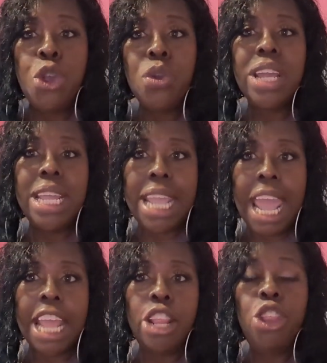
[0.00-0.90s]
you could
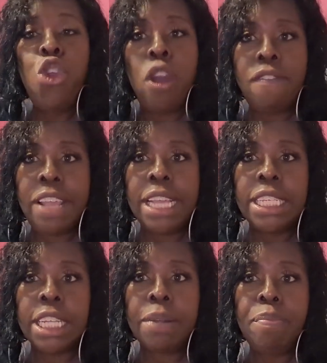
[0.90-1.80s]
get your
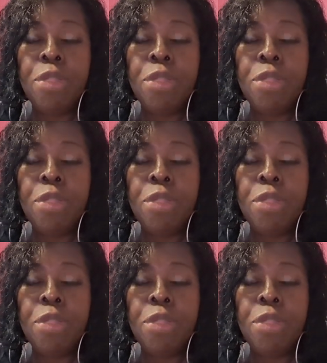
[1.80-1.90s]
visa.